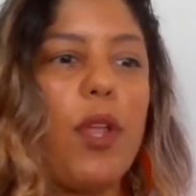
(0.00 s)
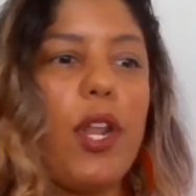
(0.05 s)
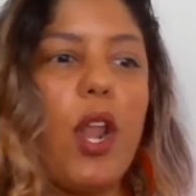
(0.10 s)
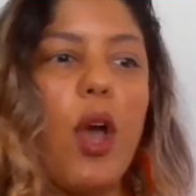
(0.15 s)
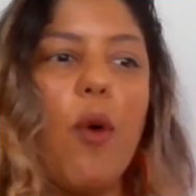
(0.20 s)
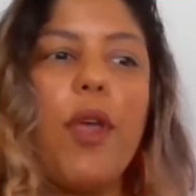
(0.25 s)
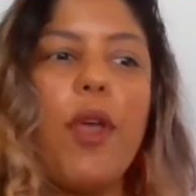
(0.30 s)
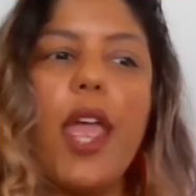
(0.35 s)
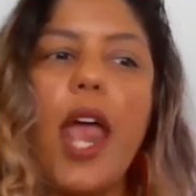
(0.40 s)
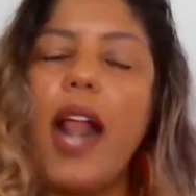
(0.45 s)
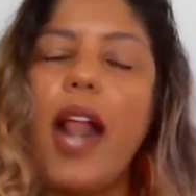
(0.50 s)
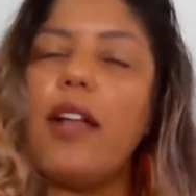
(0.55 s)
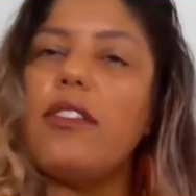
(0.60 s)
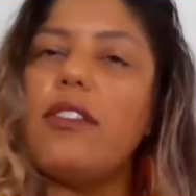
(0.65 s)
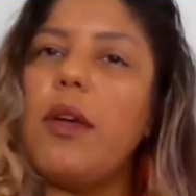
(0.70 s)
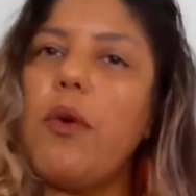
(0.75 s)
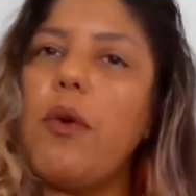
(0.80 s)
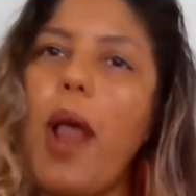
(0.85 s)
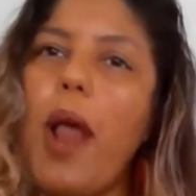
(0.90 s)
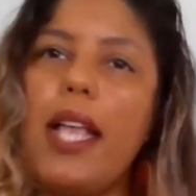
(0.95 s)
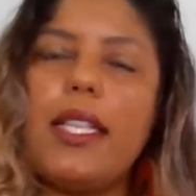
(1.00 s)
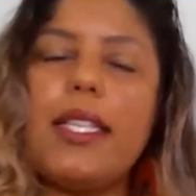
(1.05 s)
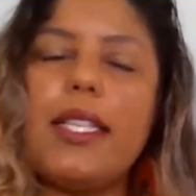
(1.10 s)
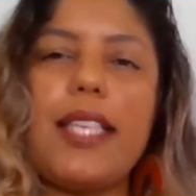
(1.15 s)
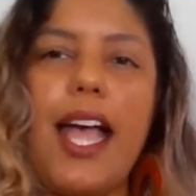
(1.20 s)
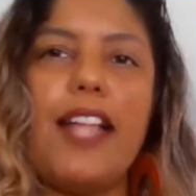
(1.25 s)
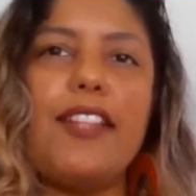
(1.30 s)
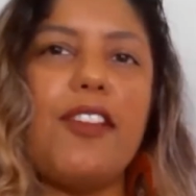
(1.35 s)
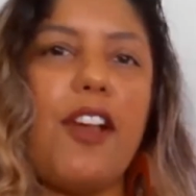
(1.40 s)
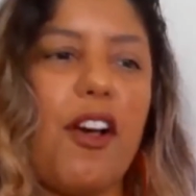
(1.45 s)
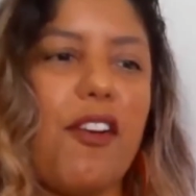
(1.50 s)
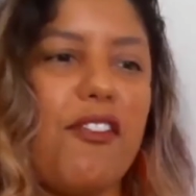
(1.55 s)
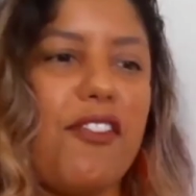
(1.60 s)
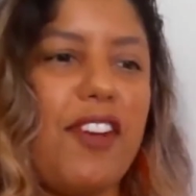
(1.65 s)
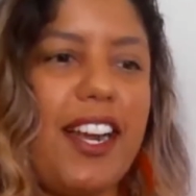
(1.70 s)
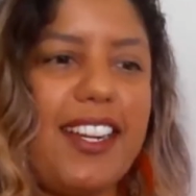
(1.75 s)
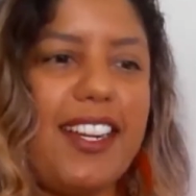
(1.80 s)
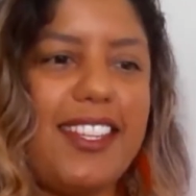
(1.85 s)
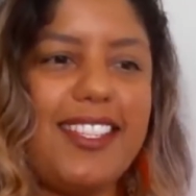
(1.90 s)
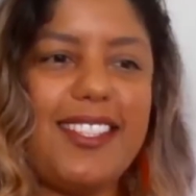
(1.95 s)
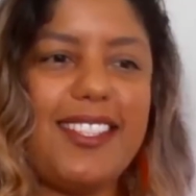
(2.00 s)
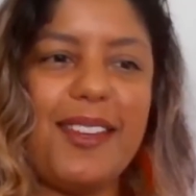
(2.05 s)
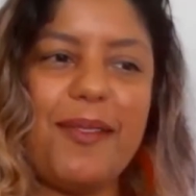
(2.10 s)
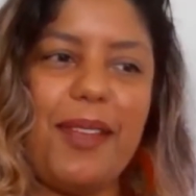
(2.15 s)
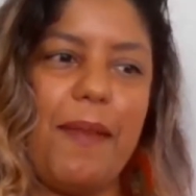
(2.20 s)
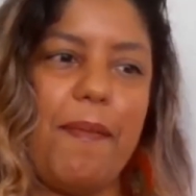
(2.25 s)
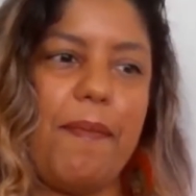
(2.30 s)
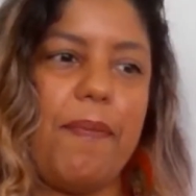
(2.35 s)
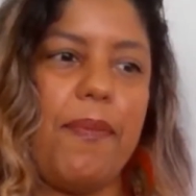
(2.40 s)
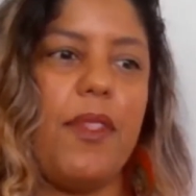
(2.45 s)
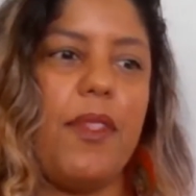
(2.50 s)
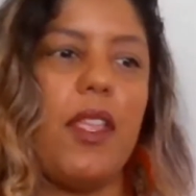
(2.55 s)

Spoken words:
We know we are on the right side of history.